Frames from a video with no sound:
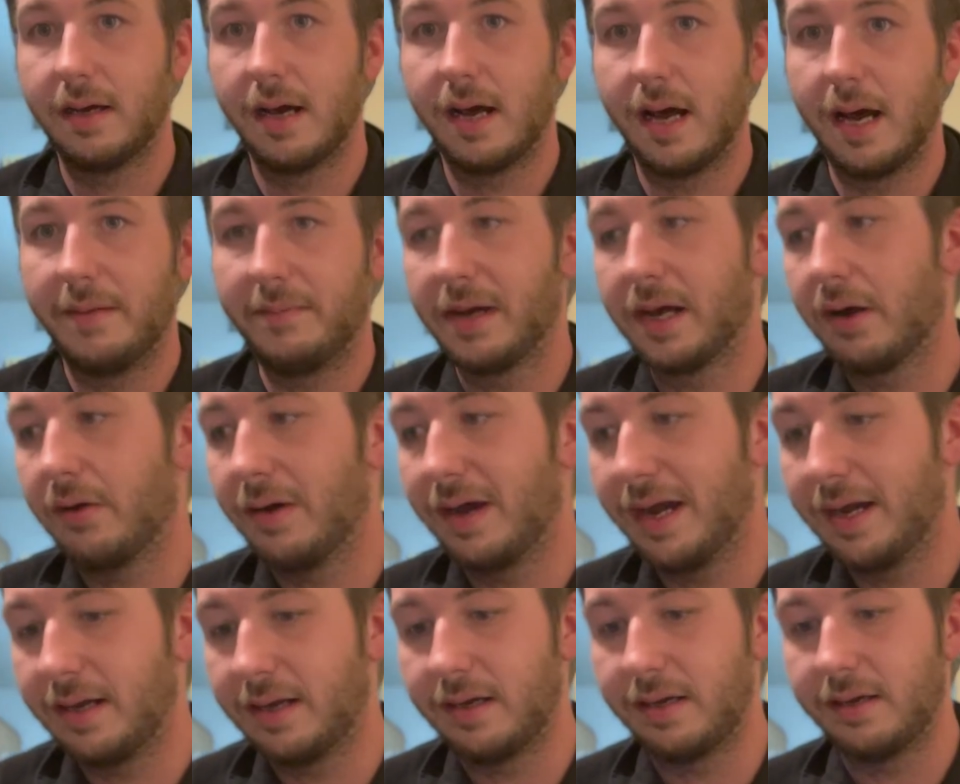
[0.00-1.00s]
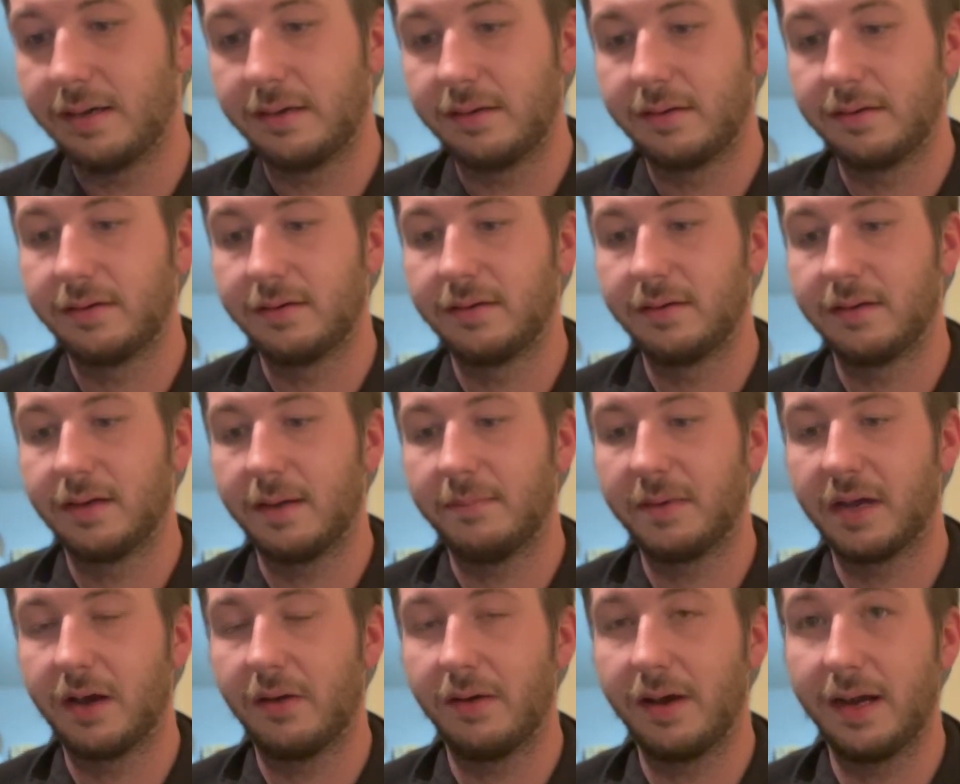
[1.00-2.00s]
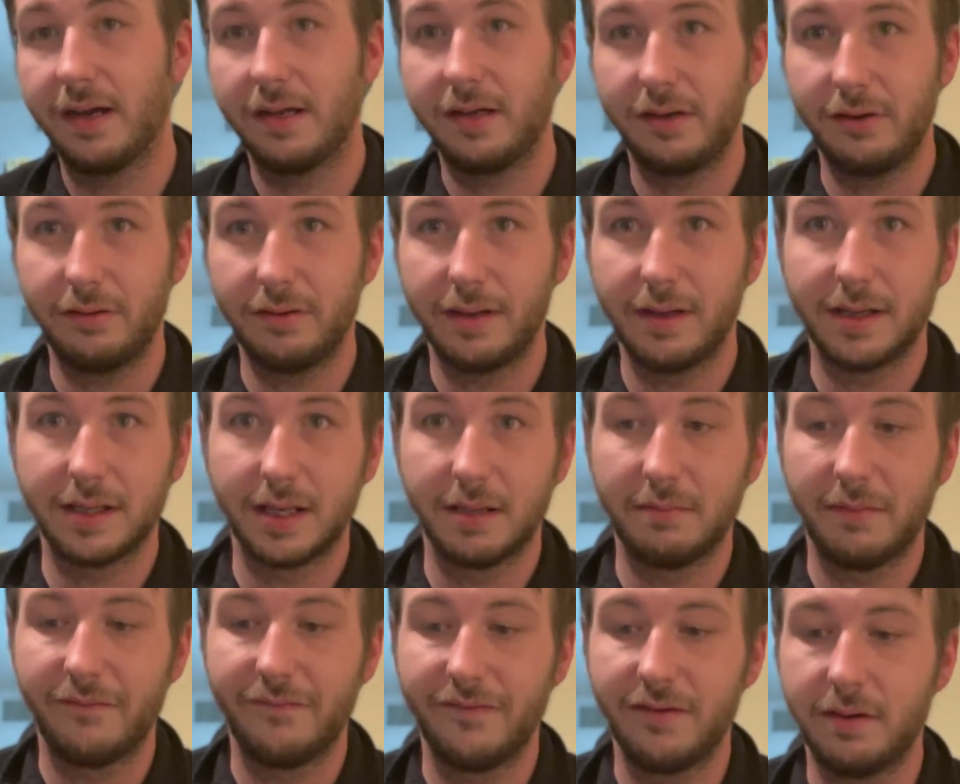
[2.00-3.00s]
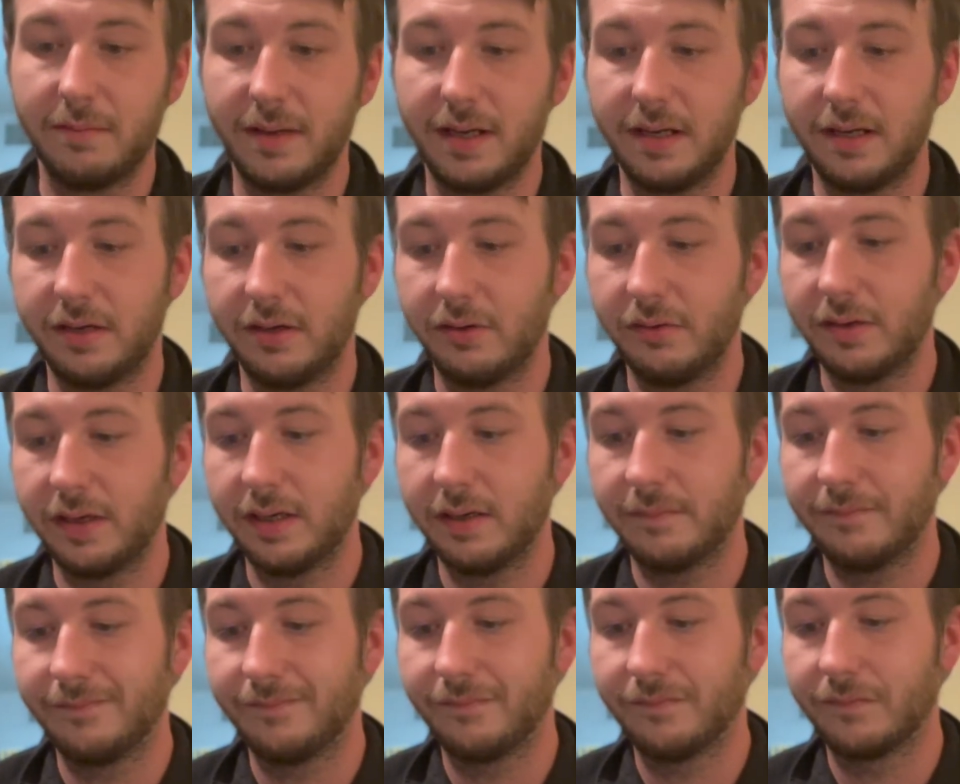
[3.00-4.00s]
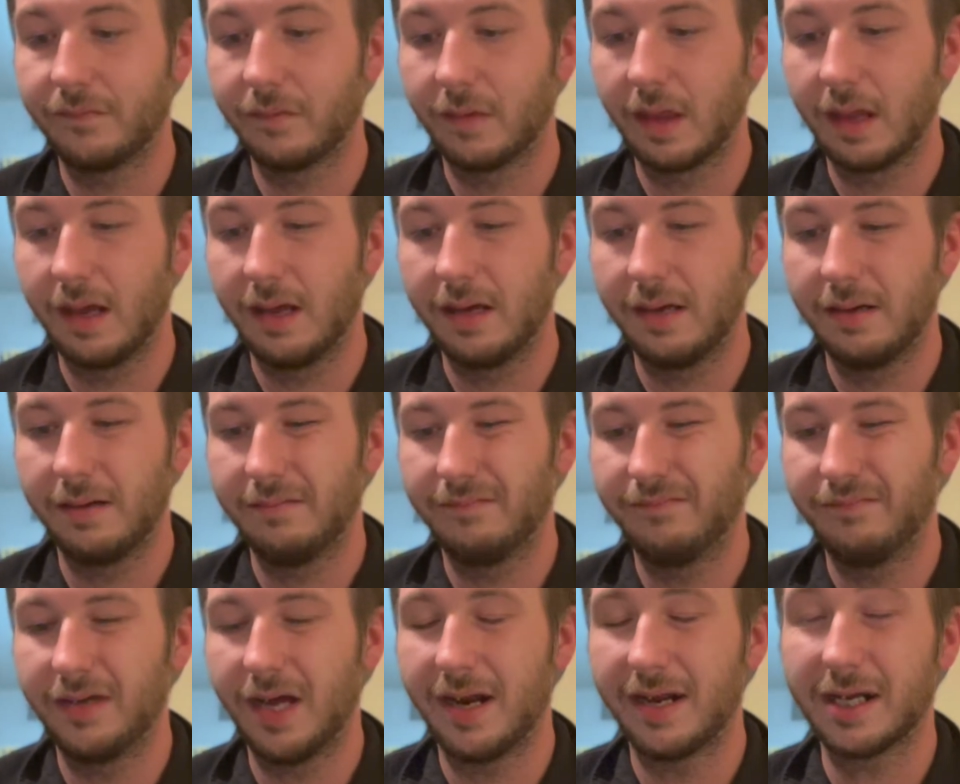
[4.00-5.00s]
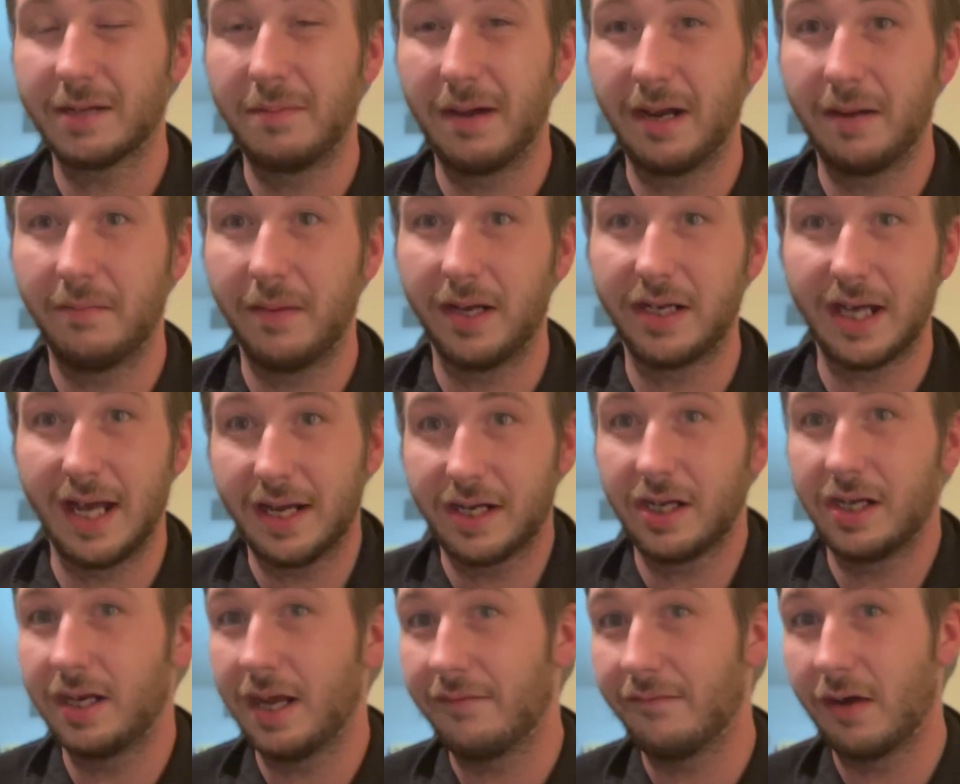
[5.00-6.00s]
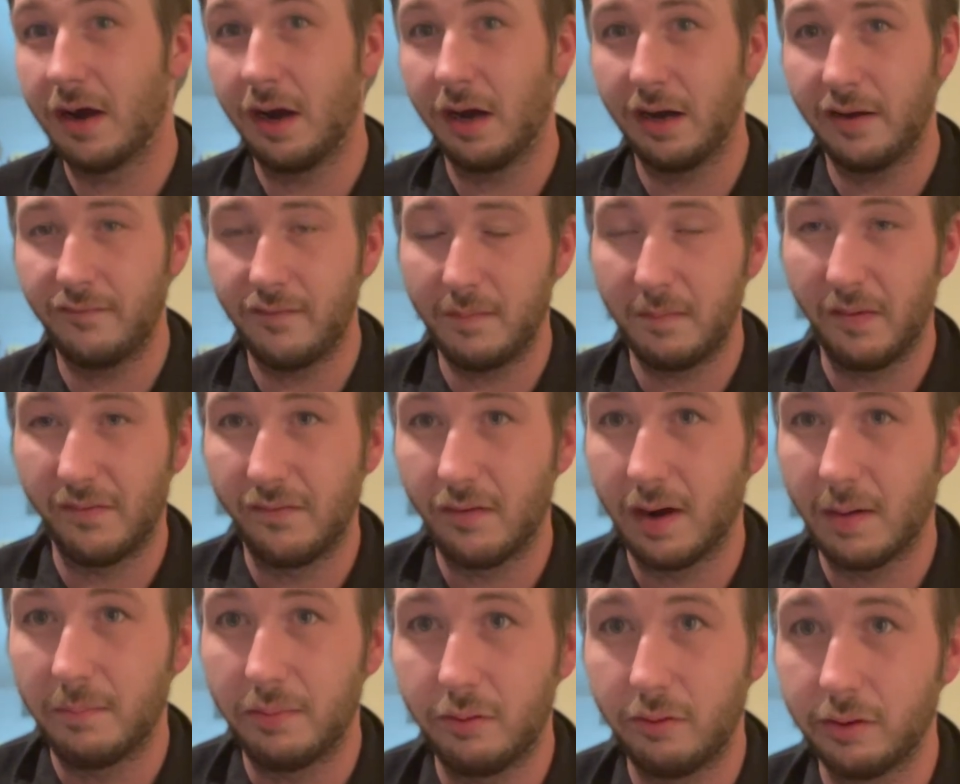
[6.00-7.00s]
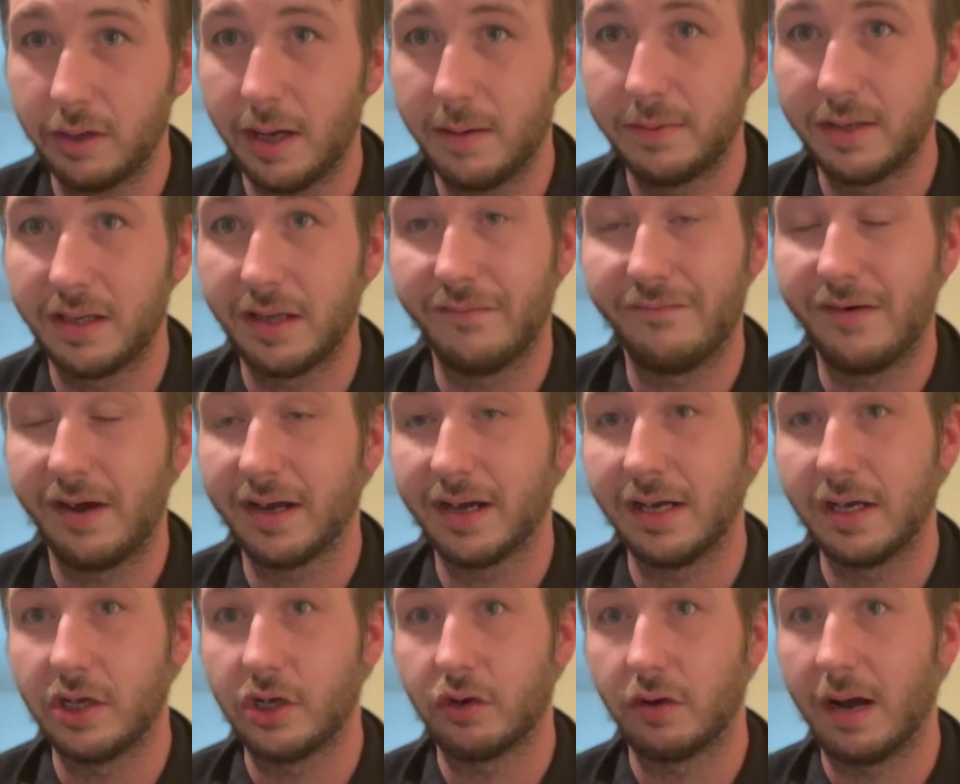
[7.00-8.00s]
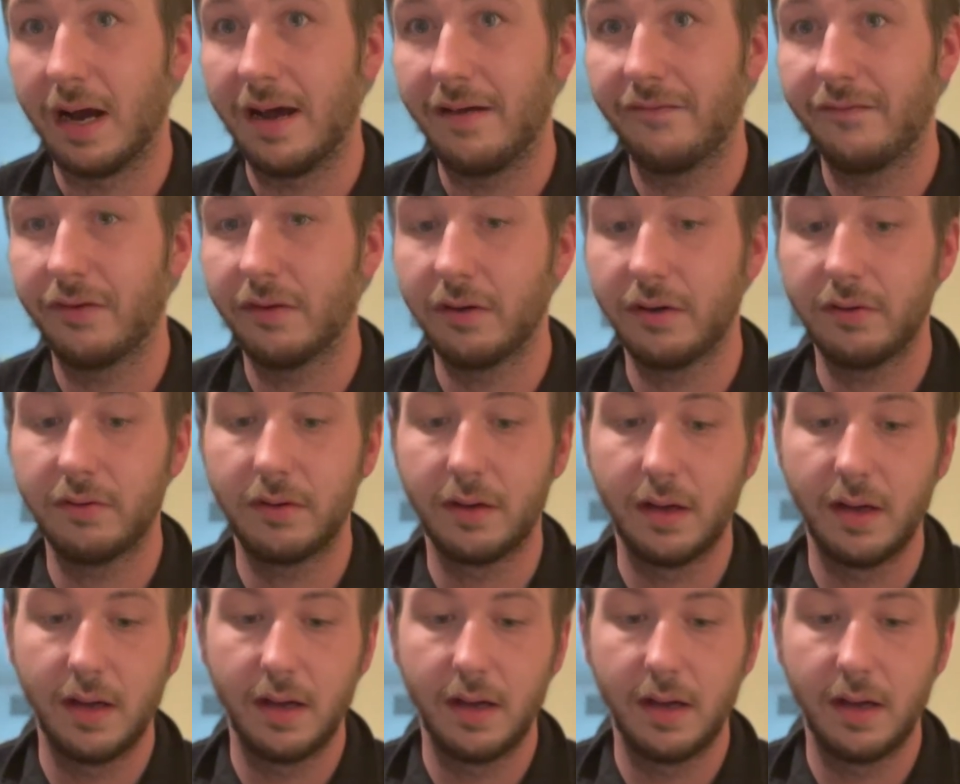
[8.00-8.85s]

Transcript: I'm gonna go ahead and do this. I'm gonna film it and do it. Not expecting much. I actually never heard of it before I pulled up to the fucking drive-through.